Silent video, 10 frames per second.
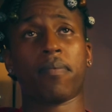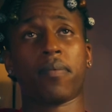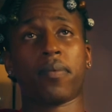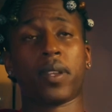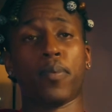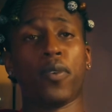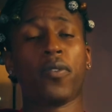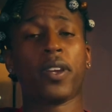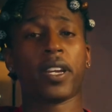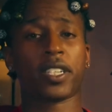the
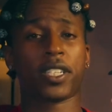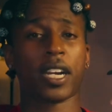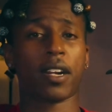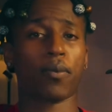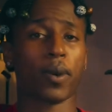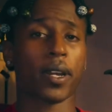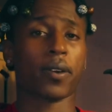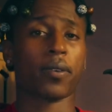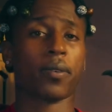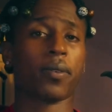movie is shot
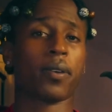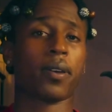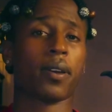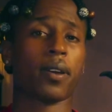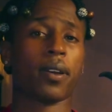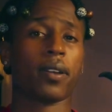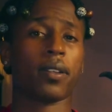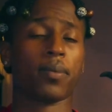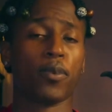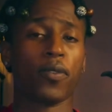well.
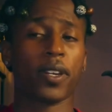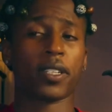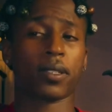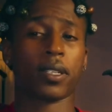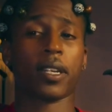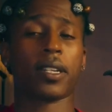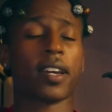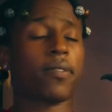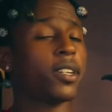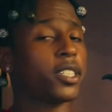The movie is
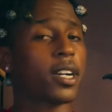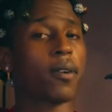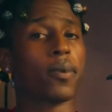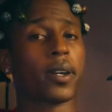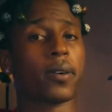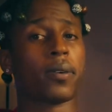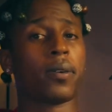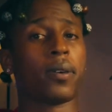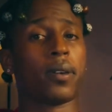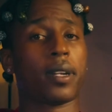definitely shot well.
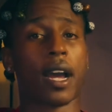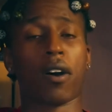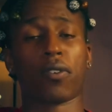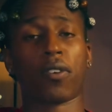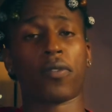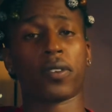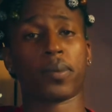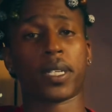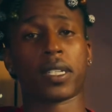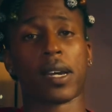Now, I don't know if it was because I